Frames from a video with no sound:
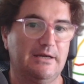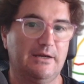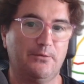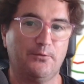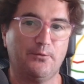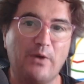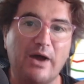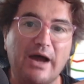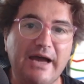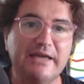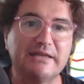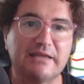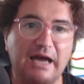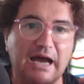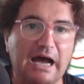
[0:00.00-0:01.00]

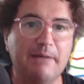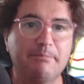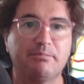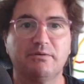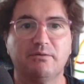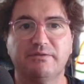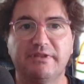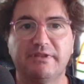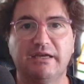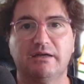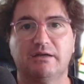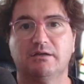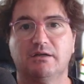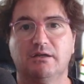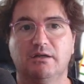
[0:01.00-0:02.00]
right up
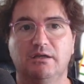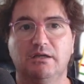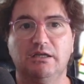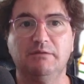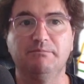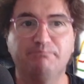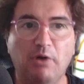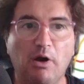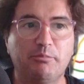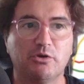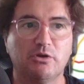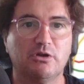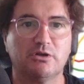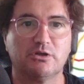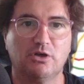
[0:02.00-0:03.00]
there in
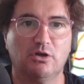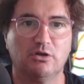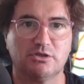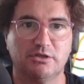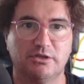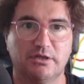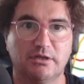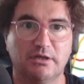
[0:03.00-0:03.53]
popular culture.